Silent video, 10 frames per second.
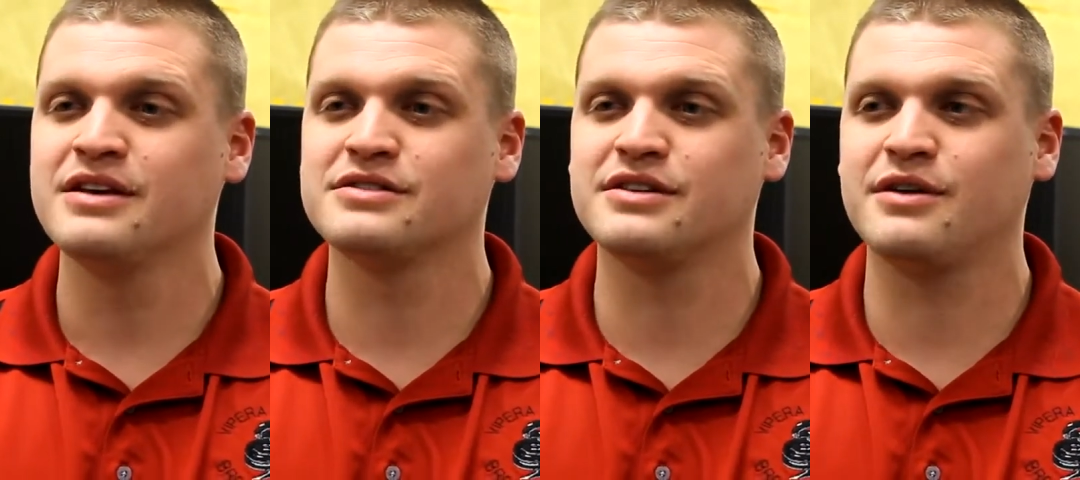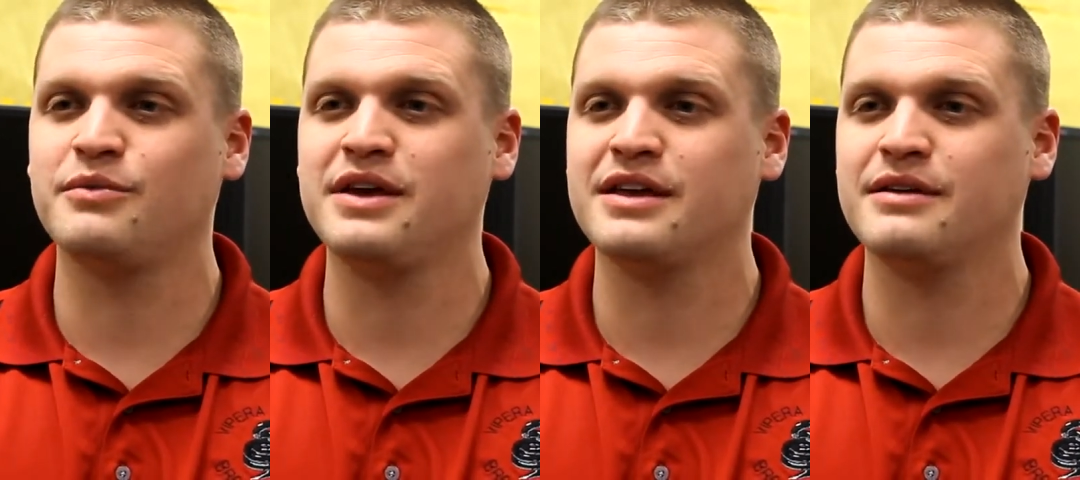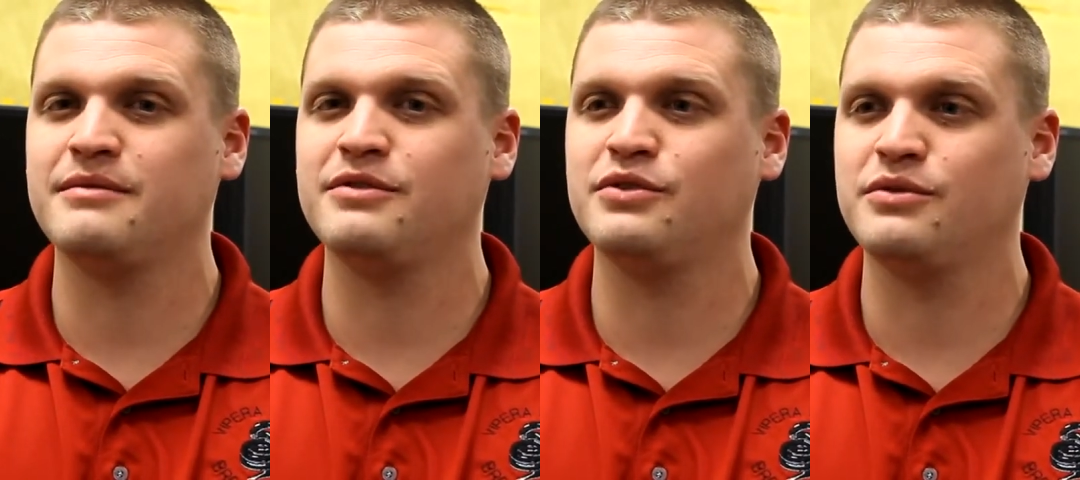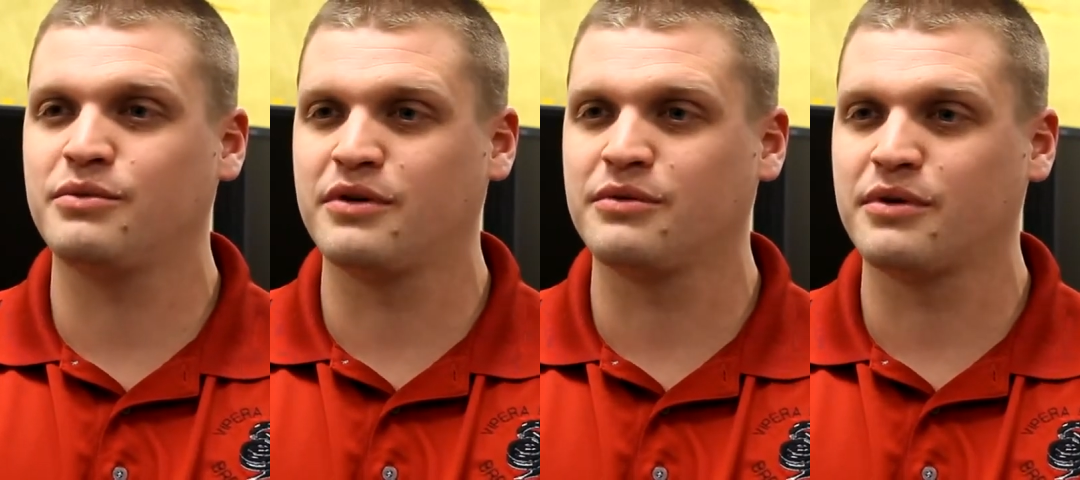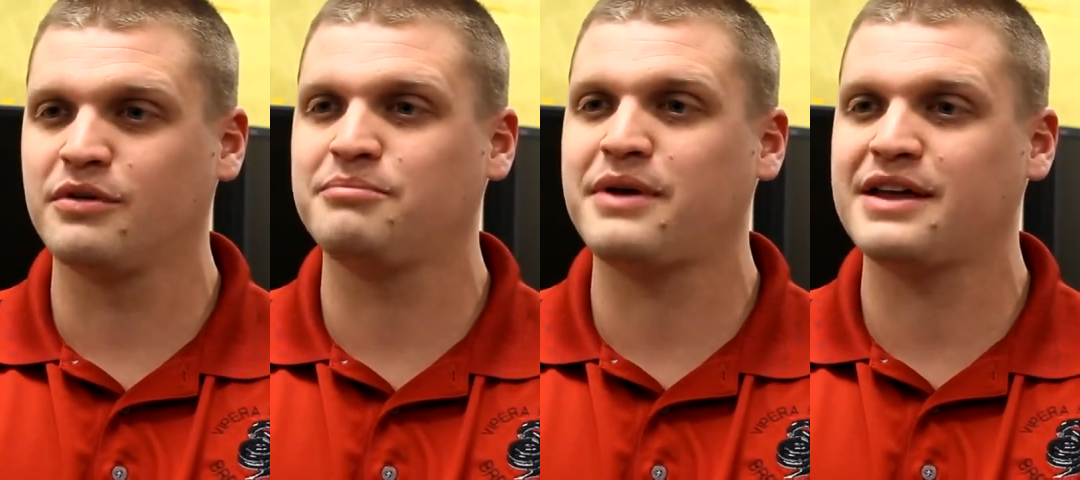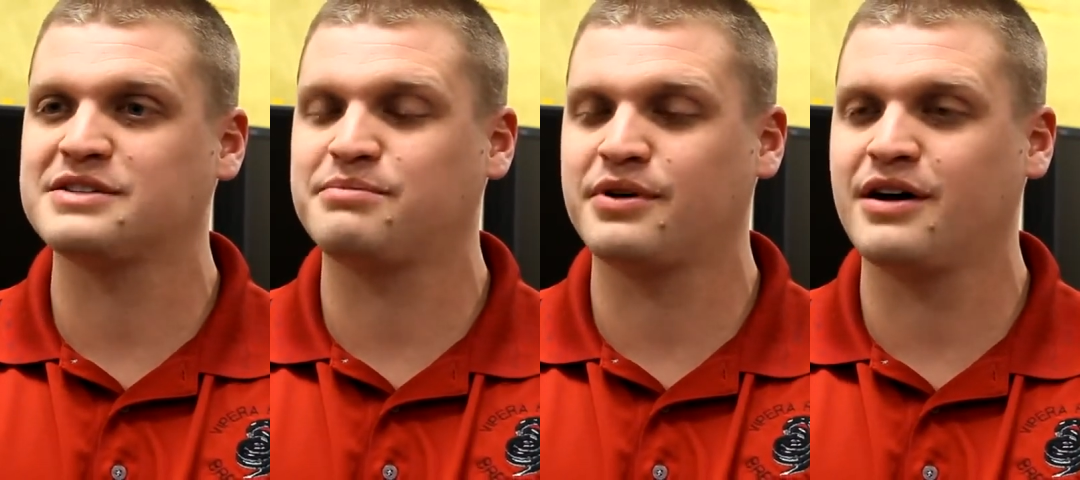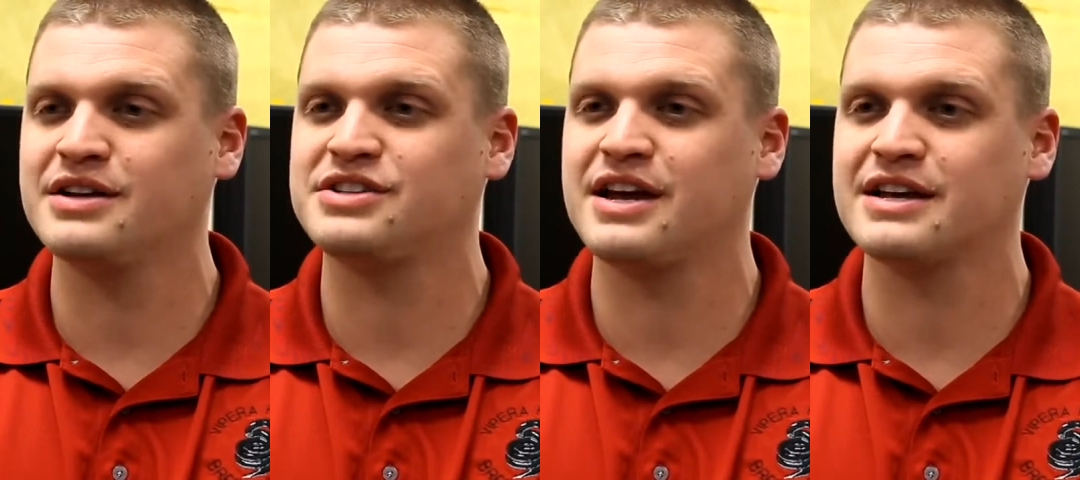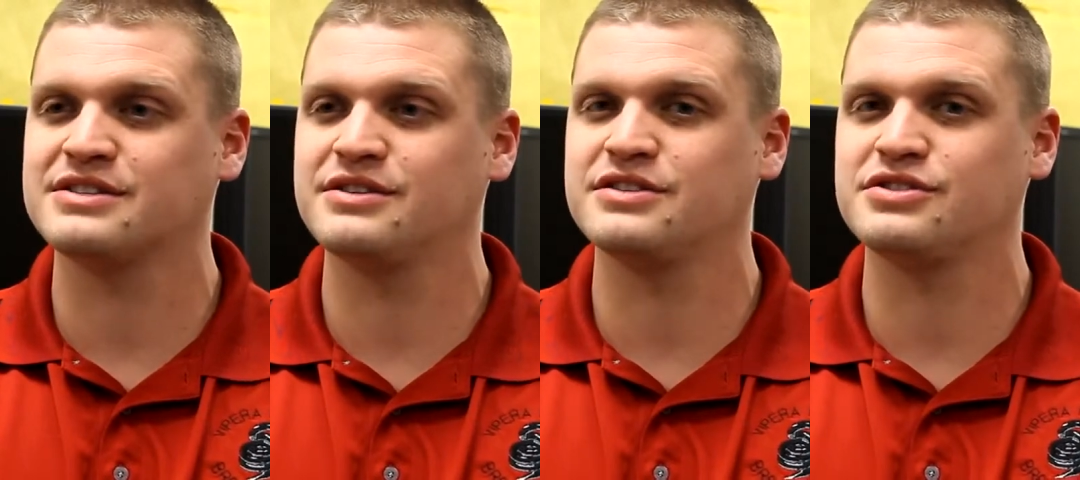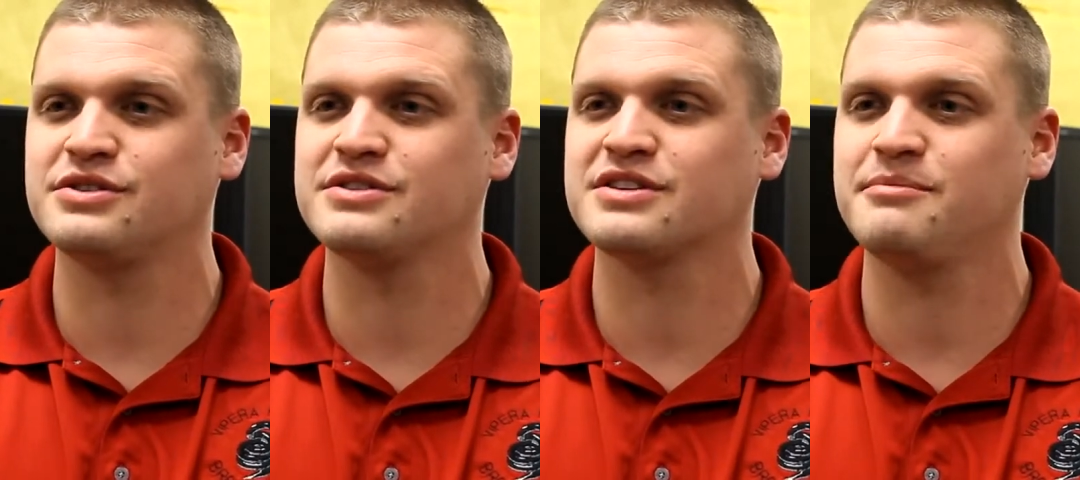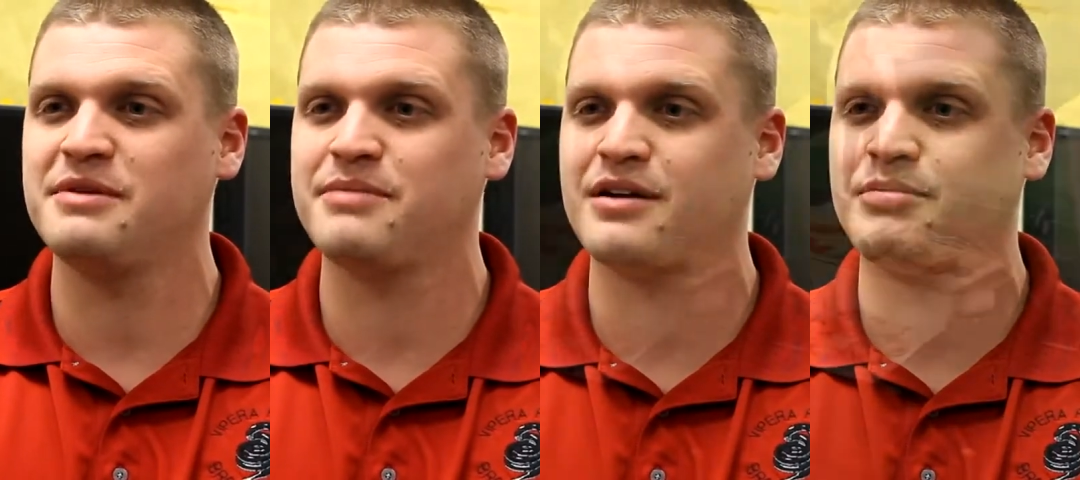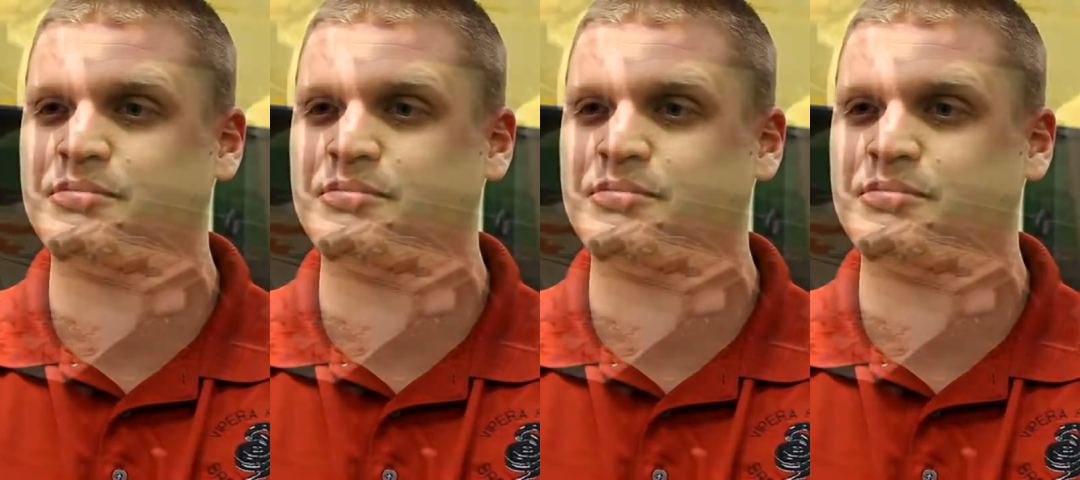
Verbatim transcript: so that we can do real world based projects so that students can be better